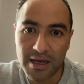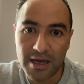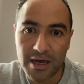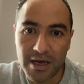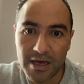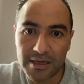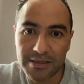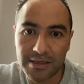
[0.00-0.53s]

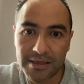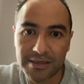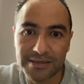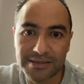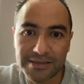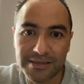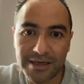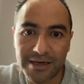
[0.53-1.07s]
and
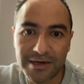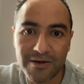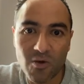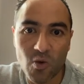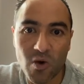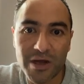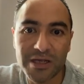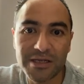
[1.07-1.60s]
start
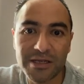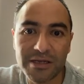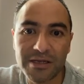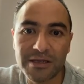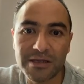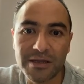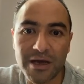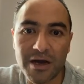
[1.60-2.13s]
writing
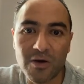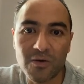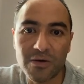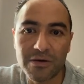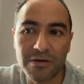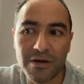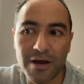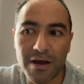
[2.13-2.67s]
it
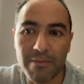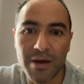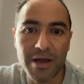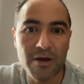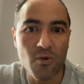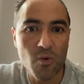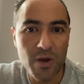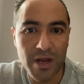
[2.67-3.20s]
down. Am
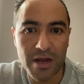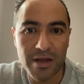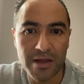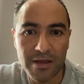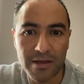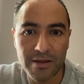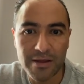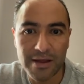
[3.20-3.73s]
I
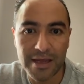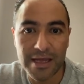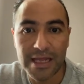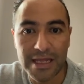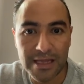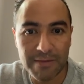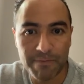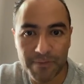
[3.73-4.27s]
really
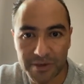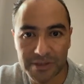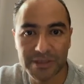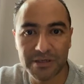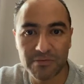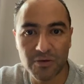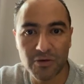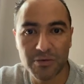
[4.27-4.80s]
in the
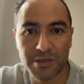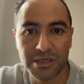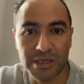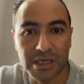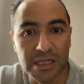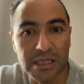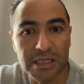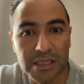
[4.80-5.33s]
present moment,
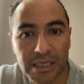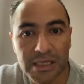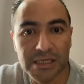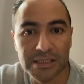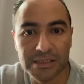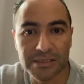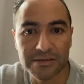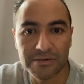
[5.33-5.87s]
in
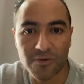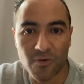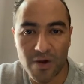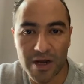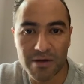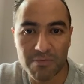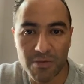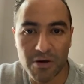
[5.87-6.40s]
this
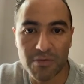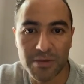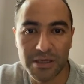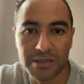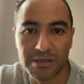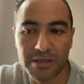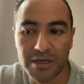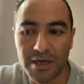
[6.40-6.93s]
right
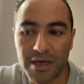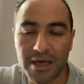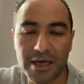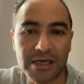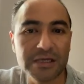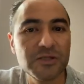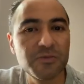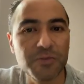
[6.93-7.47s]
moment,
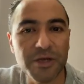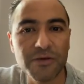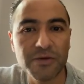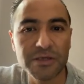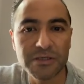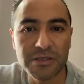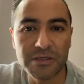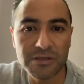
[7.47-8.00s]

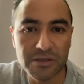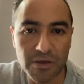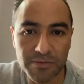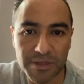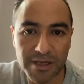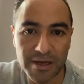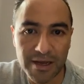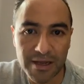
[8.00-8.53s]
experiencing
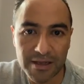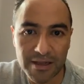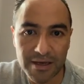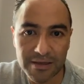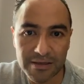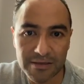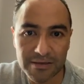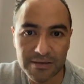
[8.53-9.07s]
something like
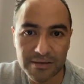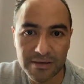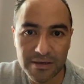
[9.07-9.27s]
that?